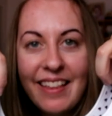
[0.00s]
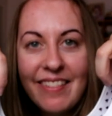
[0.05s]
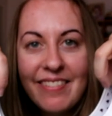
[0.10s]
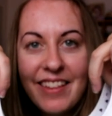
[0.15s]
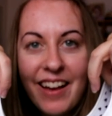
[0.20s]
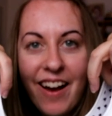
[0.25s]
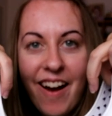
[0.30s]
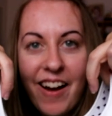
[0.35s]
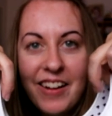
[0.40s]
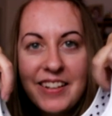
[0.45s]

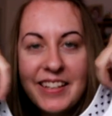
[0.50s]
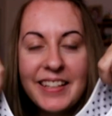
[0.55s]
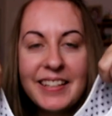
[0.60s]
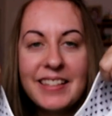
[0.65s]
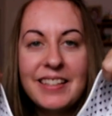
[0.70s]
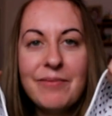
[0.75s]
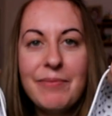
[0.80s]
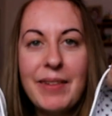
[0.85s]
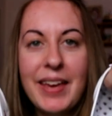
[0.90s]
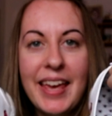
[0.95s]
that are
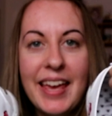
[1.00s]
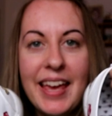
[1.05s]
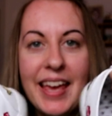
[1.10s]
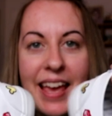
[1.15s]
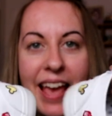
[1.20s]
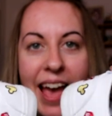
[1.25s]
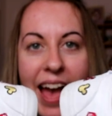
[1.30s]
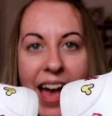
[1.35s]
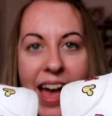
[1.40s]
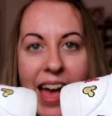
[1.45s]
just
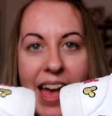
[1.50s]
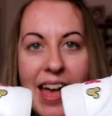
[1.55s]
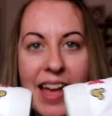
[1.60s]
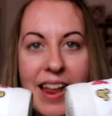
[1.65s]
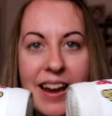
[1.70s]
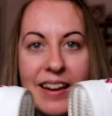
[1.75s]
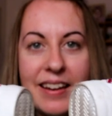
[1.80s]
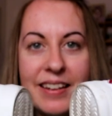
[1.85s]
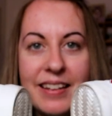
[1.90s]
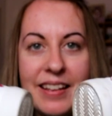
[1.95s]
Mickey
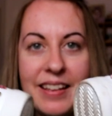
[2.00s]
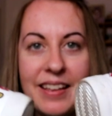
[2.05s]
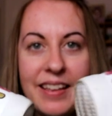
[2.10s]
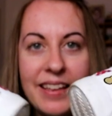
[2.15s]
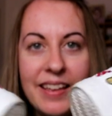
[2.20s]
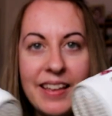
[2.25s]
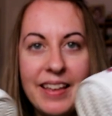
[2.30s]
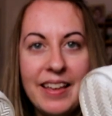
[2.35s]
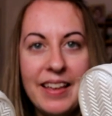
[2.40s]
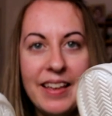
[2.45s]
and
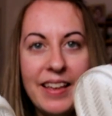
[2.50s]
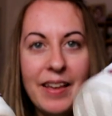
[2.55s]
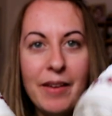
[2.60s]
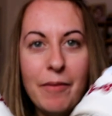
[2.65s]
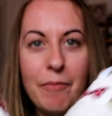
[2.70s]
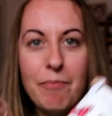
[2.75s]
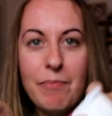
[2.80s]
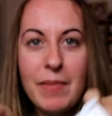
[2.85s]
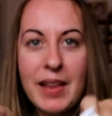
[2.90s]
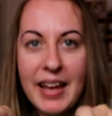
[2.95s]

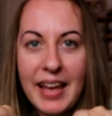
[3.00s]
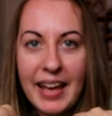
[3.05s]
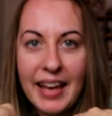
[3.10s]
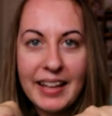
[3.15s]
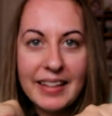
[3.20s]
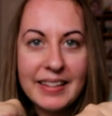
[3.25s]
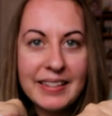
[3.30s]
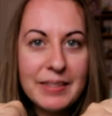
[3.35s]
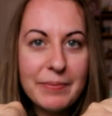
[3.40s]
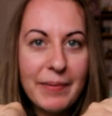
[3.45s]
Minnie
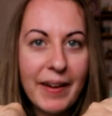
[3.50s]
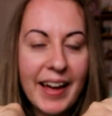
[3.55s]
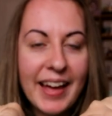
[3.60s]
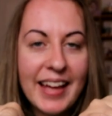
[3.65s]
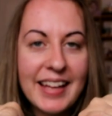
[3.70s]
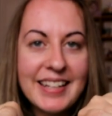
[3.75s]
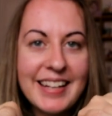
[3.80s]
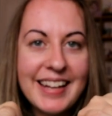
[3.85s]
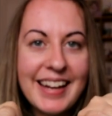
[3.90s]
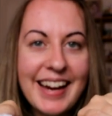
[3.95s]

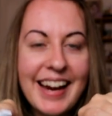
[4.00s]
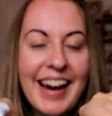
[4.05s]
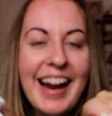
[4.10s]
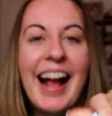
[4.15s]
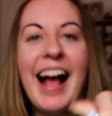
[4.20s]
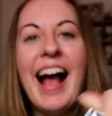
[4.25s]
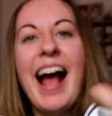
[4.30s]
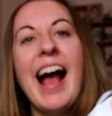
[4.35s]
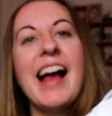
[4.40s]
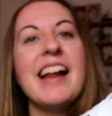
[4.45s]
inspired.
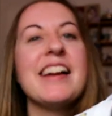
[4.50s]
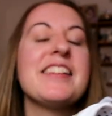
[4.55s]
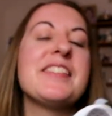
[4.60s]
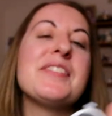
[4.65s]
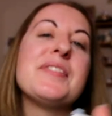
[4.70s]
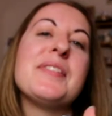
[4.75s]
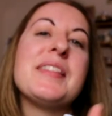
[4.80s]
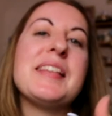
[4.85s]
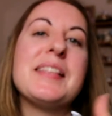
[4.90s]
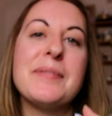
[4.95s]
And I just
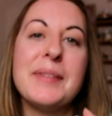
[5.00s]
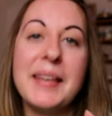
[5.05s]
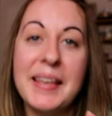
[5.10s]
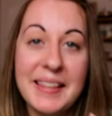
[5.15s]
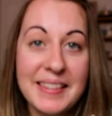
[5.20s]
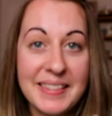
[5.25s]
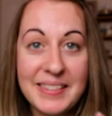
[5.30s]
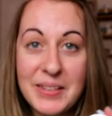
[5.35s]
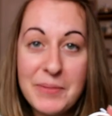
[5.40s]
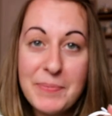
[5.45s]
thought these were
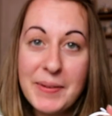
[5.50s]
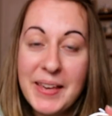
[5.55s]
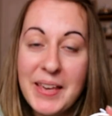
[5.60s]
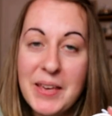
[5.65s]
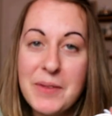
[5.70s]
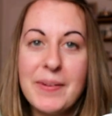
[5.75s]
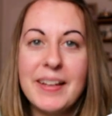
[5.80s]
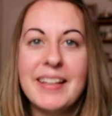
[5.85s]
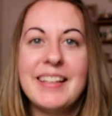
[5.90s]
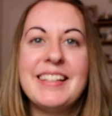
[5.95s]
super
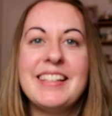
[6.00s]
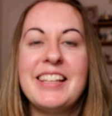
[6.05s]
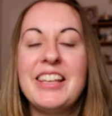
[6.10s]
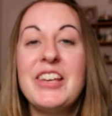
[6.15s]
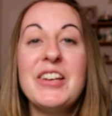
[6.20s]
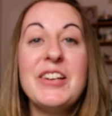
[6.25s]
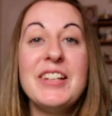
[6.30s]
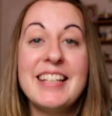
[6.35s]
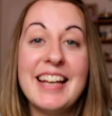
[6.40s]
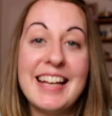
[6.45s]
cute,
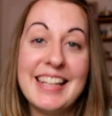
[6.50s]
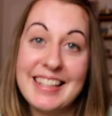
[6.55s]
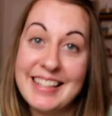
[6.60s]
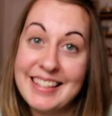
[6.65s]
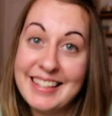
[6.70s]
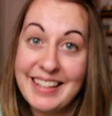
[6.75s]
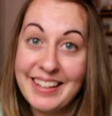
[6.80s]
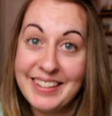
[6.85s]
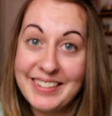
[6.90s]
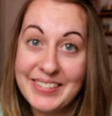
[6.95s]
cute and
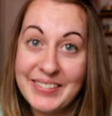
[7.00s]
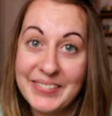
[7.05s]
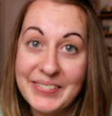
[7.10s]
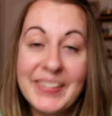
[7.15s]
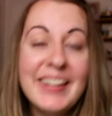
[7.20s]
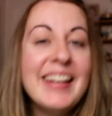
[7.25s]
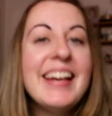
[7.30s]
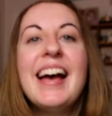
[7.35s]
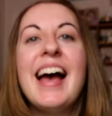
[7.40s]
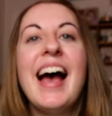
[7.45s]
subtle.
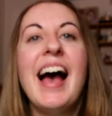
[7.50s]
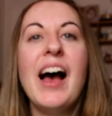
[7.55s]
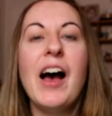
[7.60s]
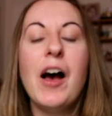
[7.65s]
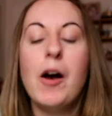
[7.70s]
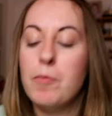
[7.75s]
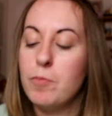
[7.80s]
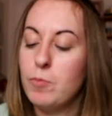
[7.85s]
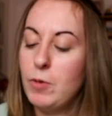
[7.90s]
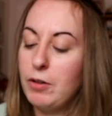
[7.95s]

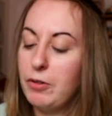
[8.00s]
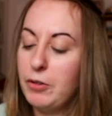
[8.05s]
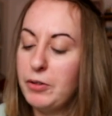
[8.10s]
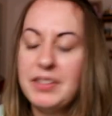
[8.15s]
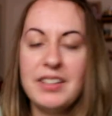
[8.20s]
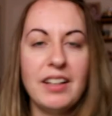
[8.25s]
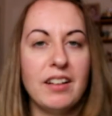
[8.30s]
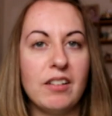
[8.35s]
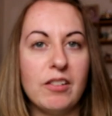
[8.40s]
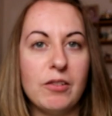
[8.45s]
Um, well, not
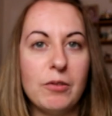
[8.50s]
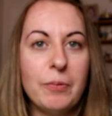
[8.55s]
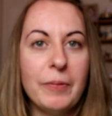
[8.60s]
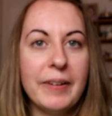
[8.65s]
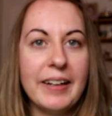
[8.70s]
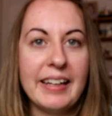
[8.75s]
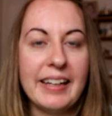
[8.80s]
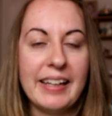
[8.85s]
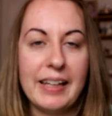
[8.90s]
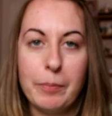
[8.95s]
subtle
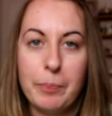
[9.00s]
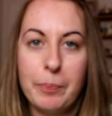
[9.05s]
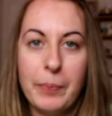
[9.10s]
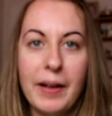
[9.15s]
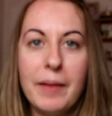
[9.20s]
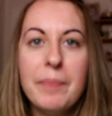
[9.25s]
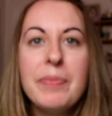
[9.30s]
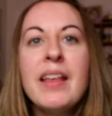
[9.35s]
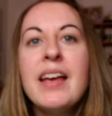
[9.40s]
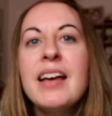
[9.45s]
really, but
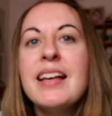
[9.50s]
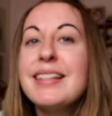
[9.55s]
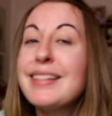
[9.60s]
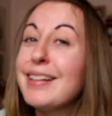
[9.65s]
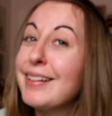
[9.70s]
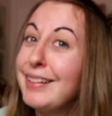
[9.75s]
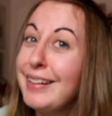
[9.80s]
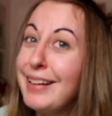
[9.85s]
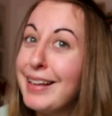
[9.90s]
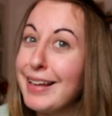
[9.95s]

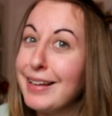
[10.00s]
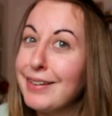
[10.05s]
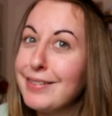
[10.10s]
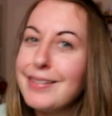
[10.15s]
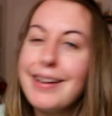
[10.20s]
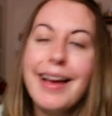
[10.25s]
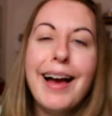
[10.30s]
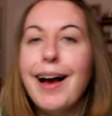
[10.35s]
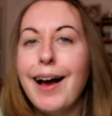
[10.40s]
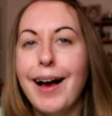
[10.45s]

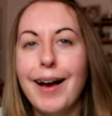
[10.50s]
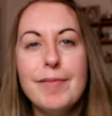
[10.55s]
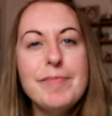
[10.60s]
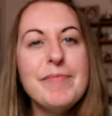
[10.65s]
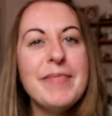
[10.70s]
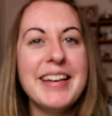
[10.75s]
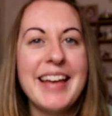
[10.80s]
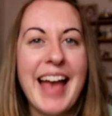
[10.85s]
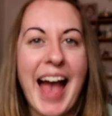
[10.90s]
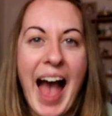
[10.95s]
subtle-ish. Um,
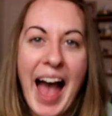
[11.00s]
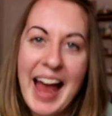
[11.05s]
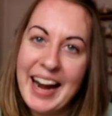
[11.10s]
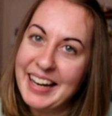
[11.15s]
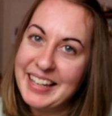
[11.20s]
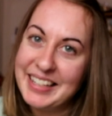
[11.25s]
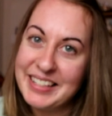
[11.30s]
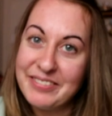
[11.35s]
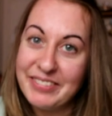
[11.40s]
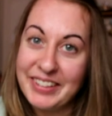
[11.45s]
but yeah, and I
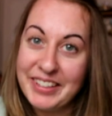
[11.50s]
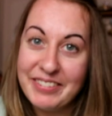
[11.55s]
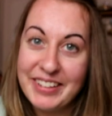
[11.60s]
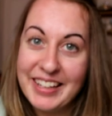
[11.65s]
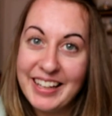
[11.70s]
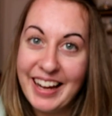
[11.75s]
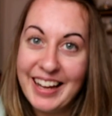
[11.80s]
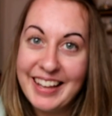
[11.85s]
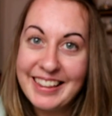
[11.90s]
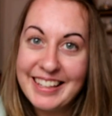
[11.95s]
just really, really
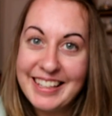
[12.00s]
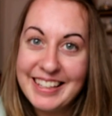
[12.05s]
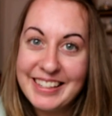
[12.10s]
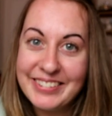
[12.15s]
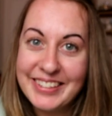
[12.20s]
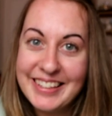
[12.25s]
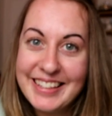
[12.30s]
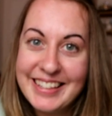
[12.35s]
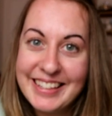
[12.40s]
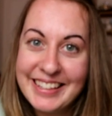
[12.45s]
like these
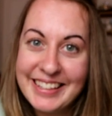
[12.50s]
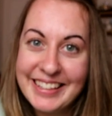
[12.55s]
ones.